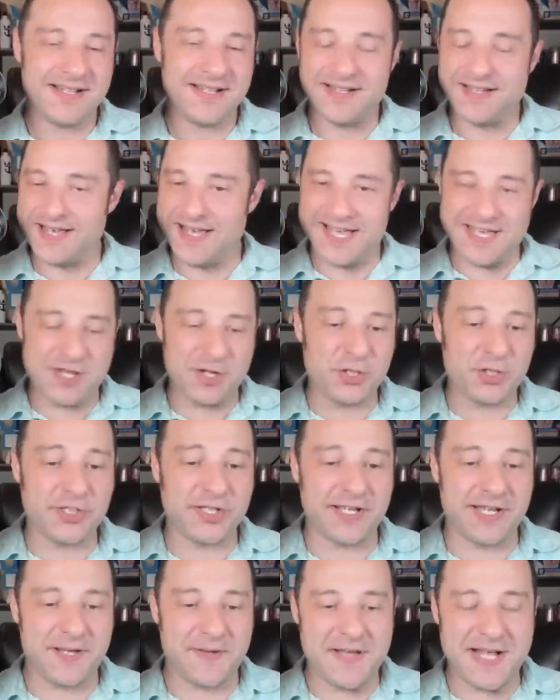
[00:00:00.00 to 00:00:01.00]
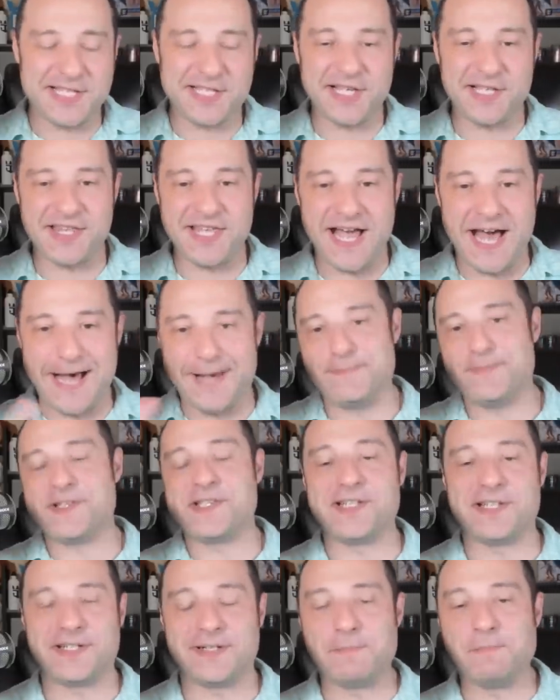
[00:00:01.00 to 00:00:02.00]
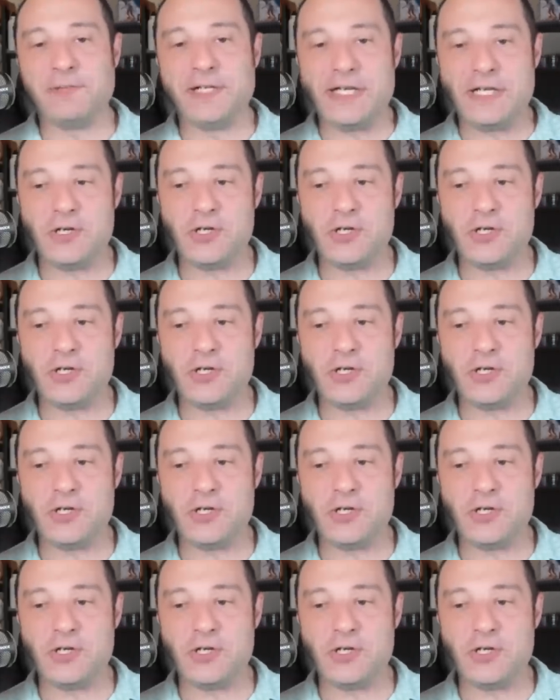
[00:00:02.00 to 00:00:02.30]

uh, usually that's like the opposite complaint.